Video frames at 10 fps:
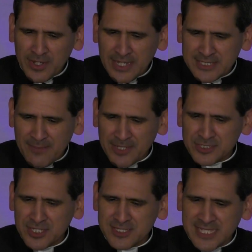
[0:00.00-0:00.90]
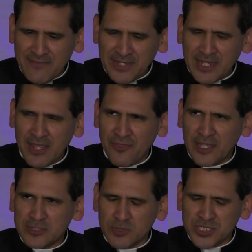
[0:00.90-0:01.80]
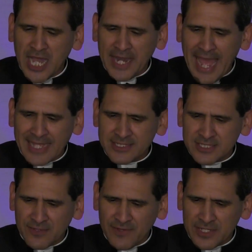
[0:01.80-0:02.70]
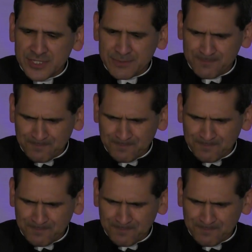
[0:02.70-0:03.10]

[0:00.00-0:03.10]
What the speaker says: as I mentioned, 7 key things which God asks of us